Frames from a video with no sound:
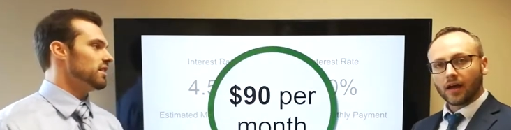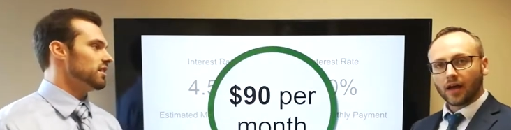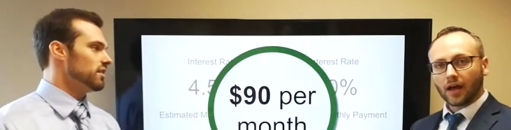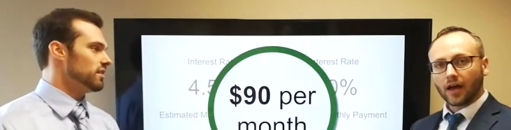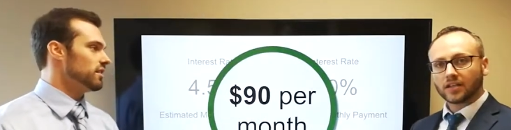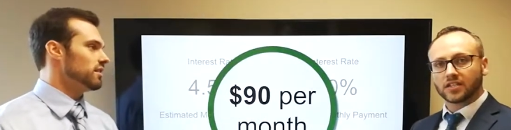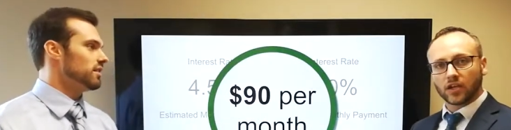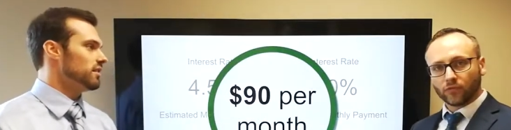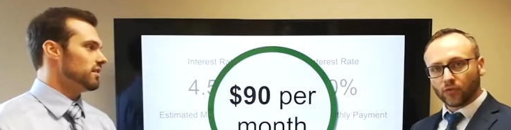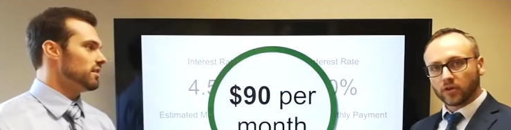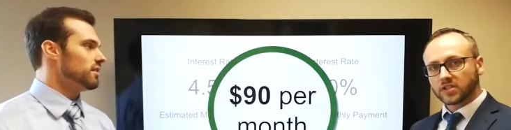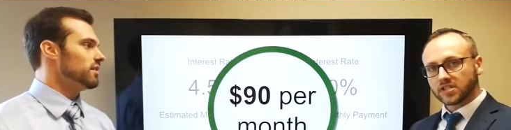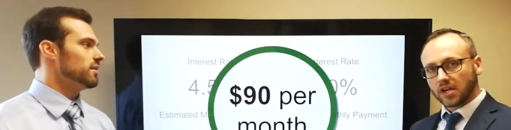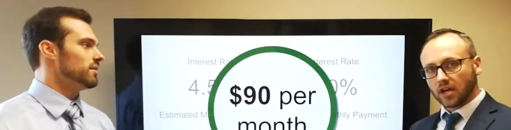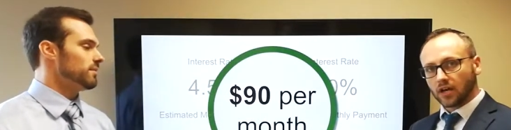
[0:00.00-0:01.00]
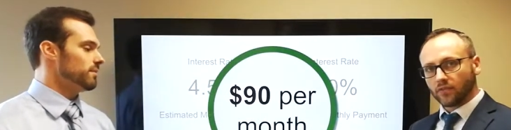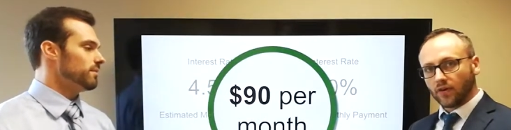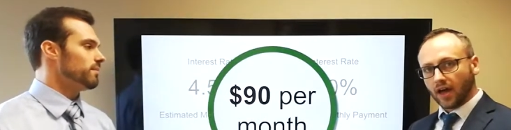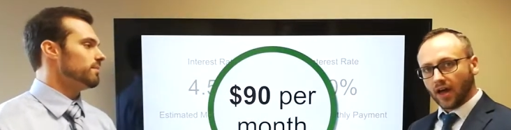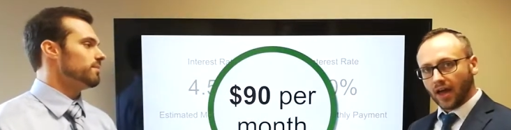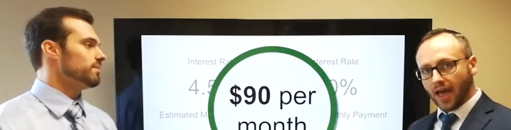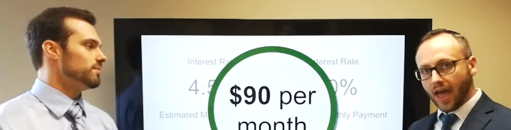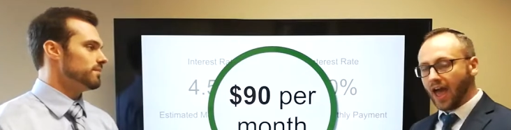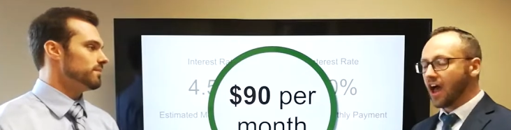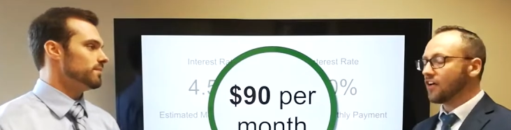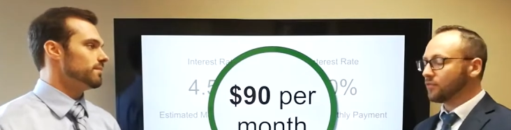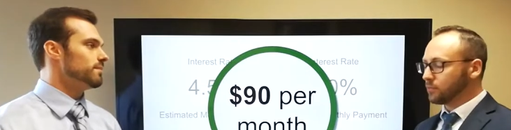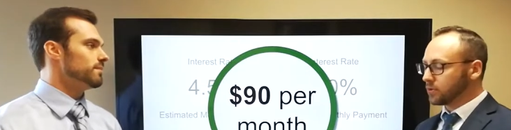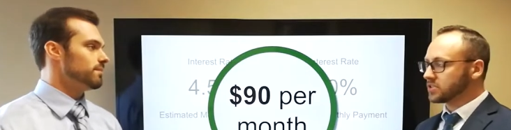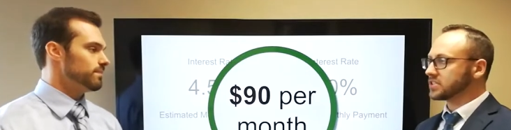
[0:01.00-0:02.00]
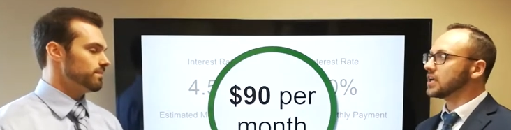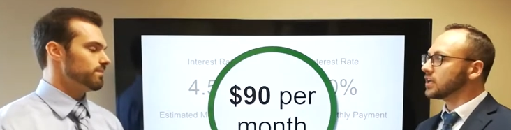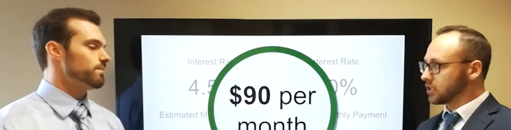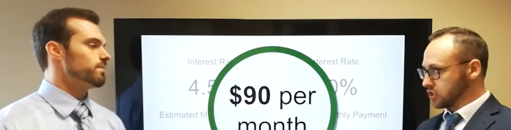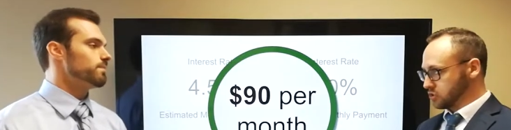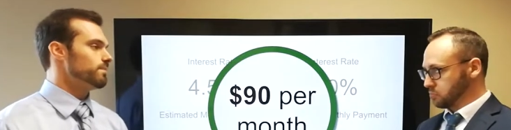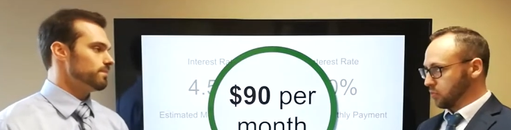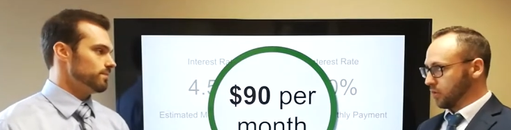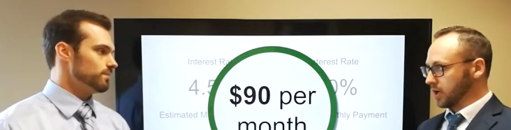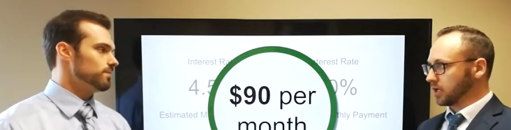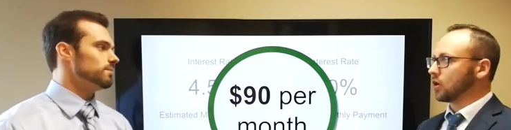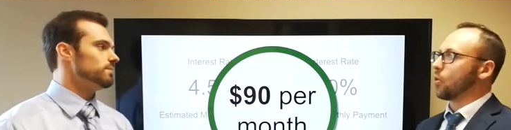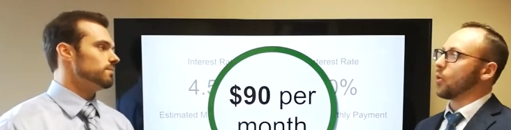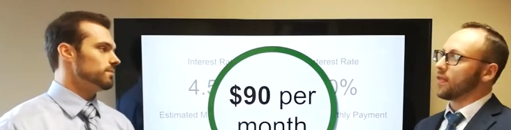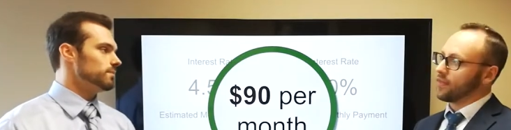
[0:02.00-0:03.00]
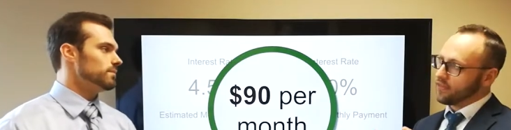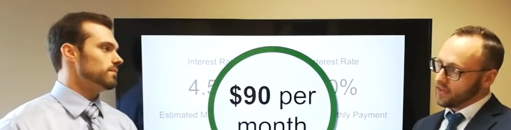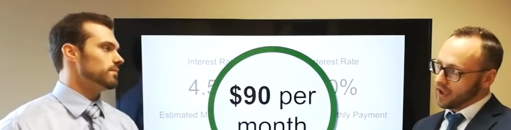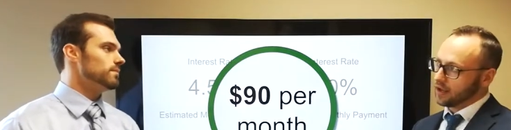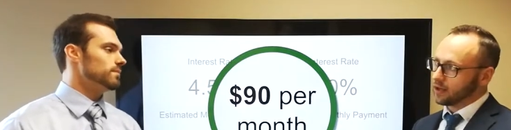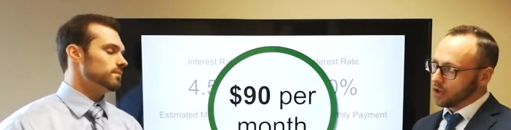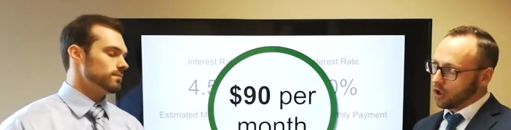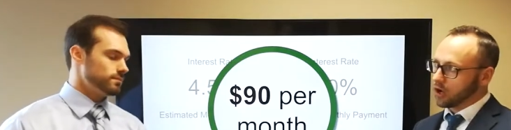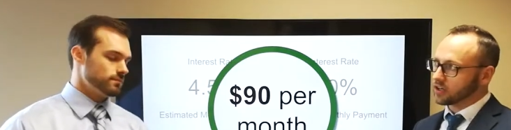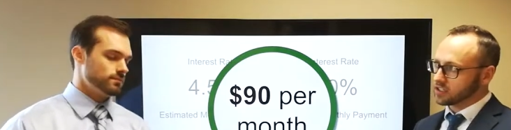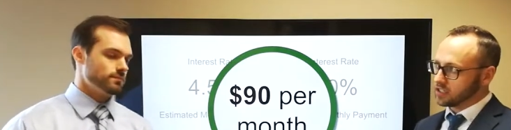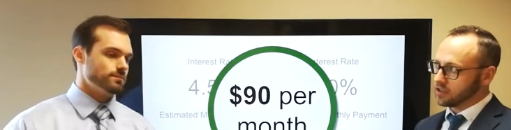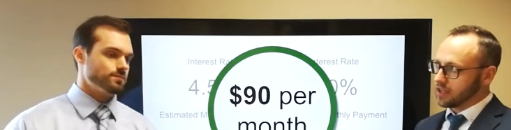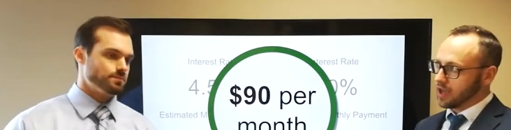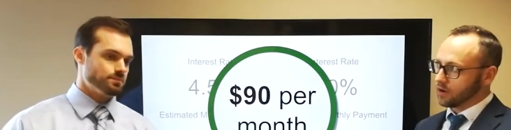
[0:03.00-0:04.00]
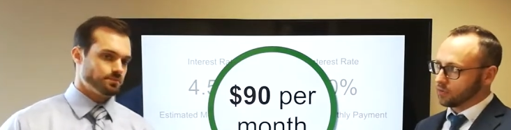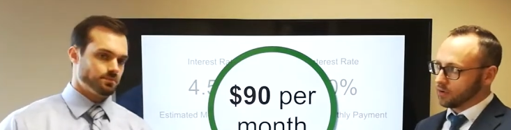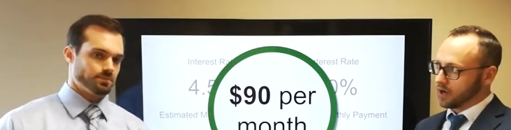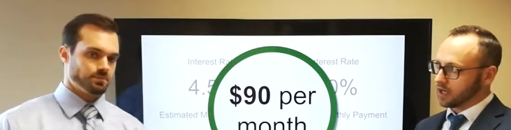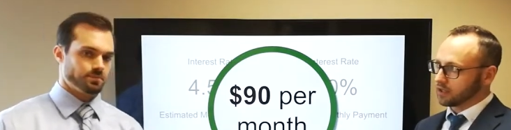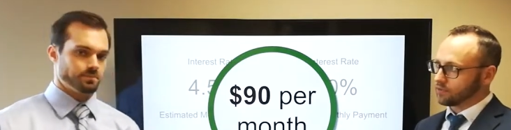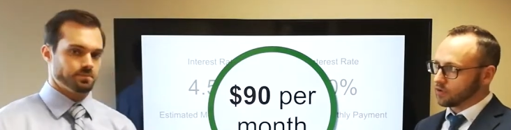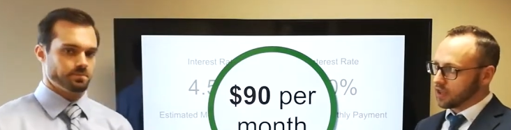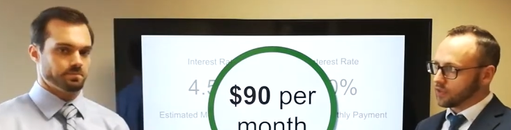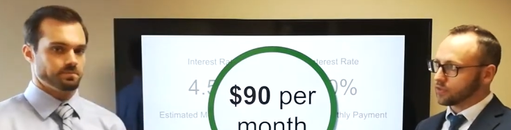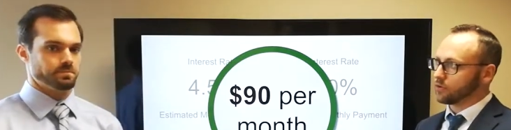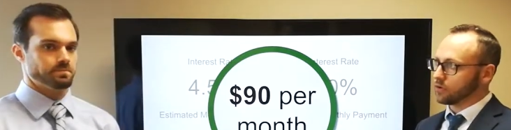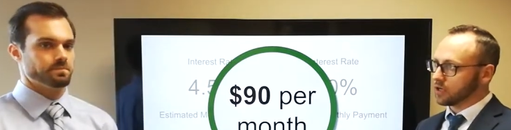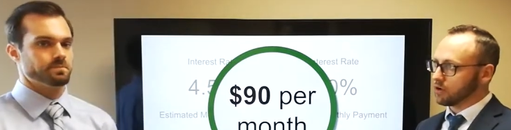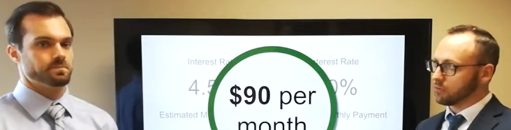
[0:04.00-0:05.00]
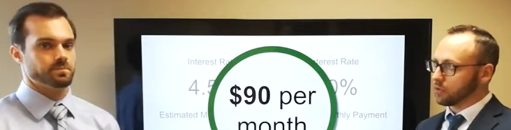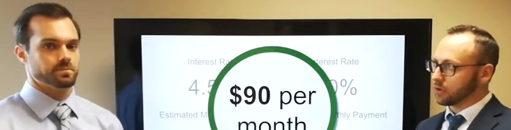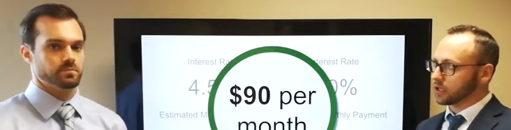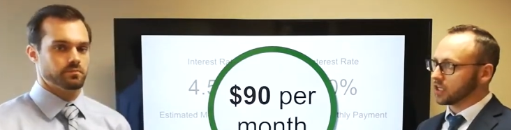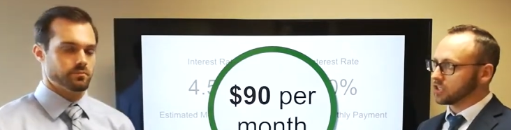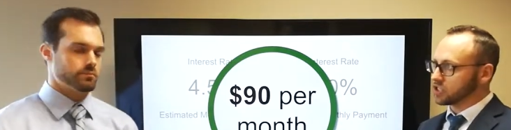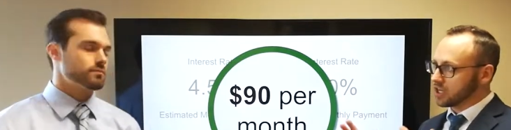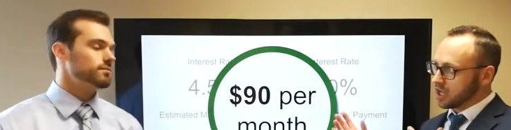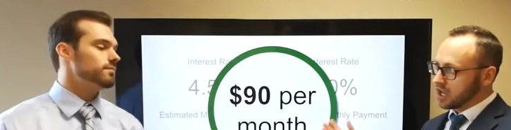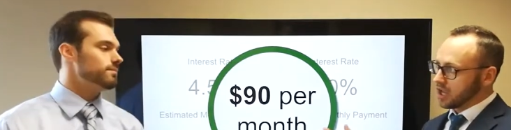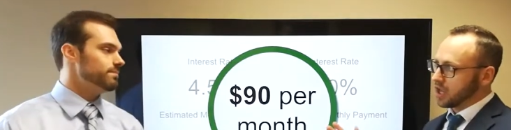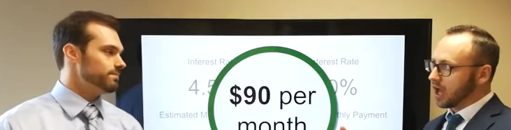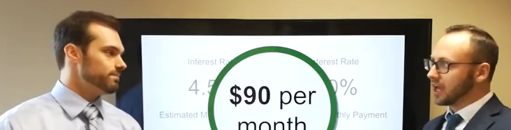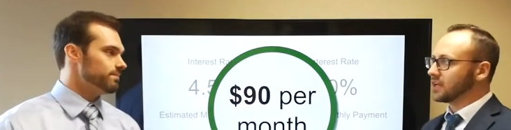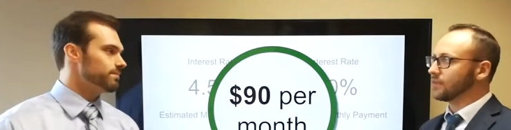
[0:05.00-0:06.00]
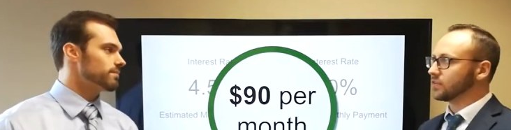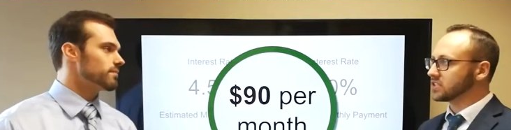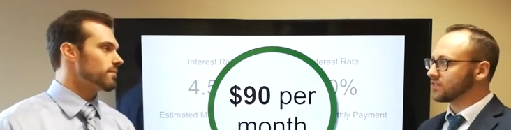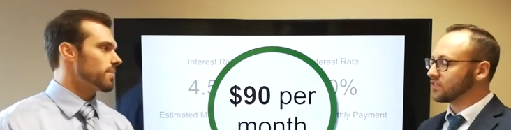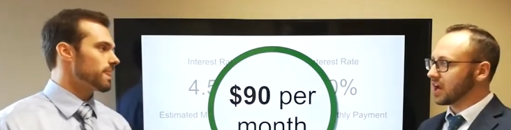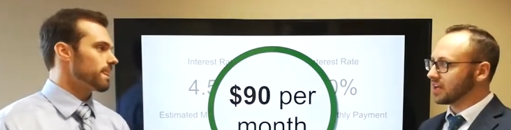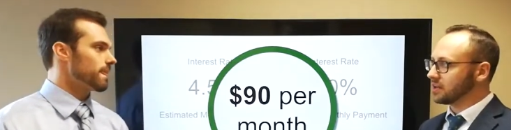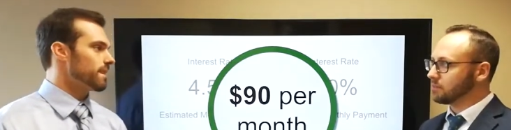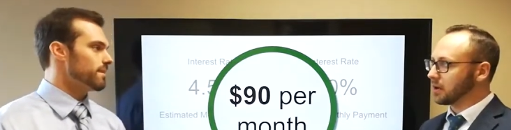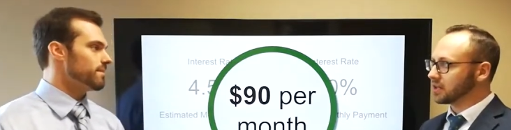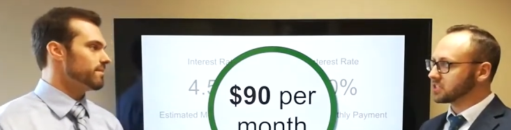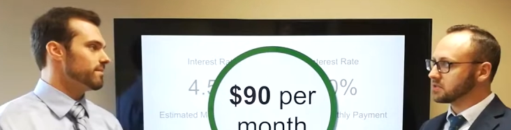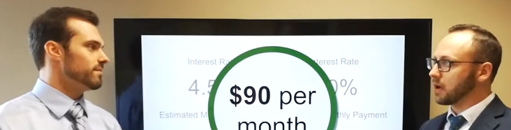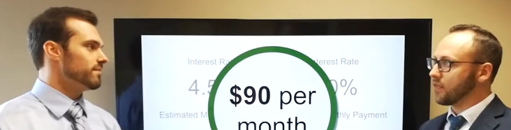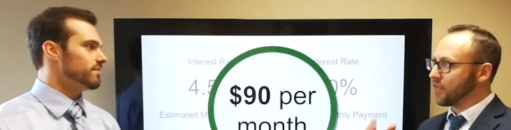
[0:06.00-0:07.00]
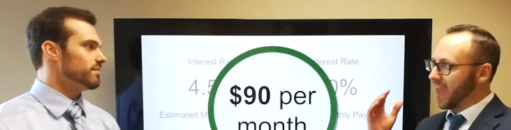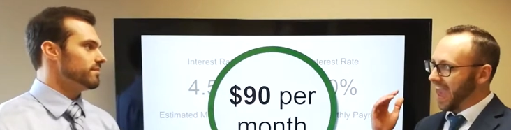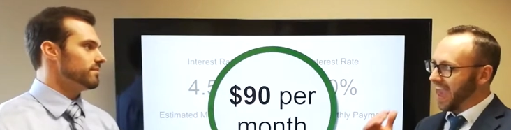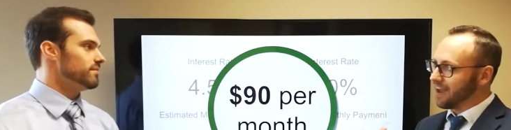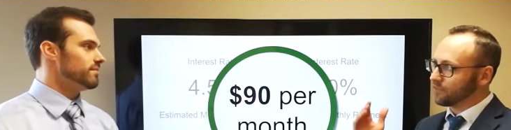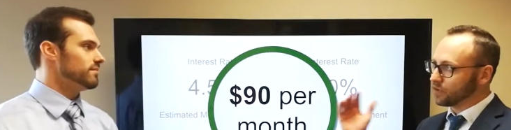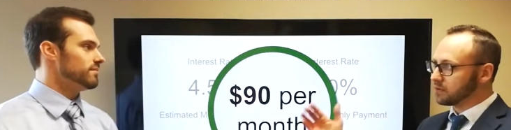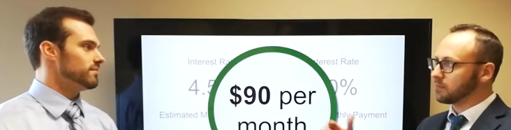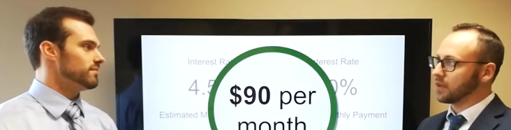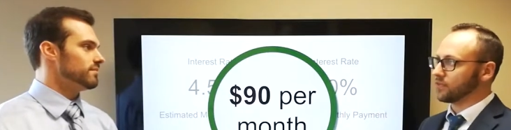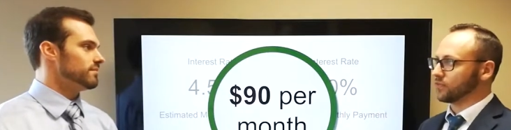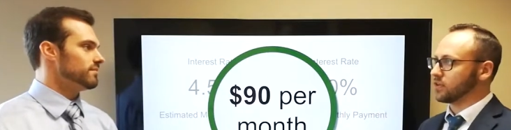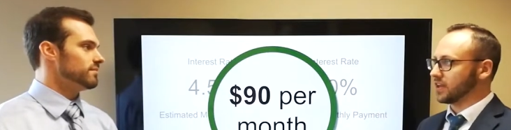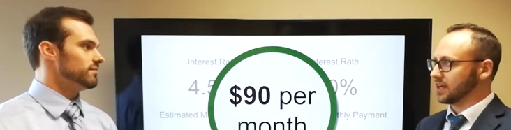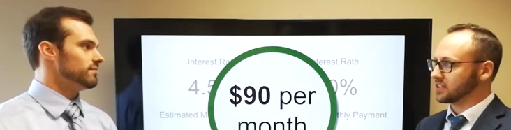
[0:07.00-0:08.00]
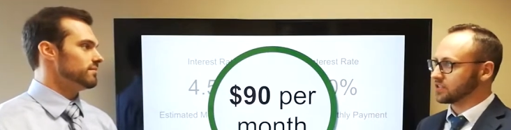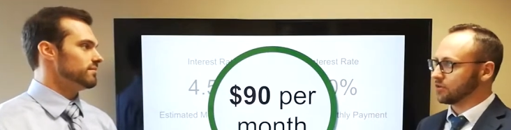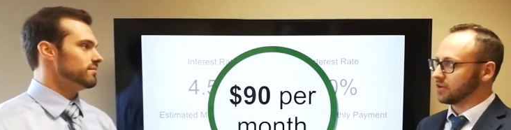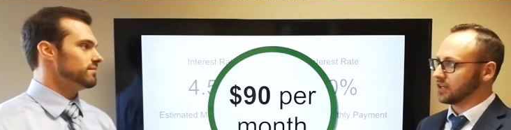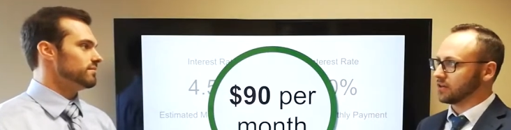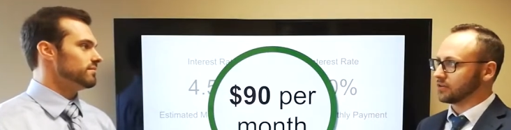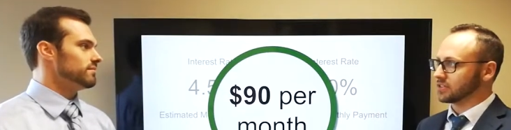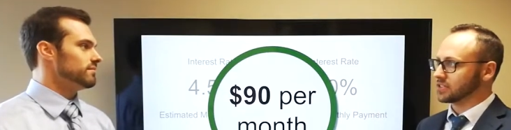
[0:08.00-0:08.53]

Speaker 1: A difference of a half percentage point when they locked in that rate for that 30 year mortgage a difference of 90 bucks a month every month for the next 30 years.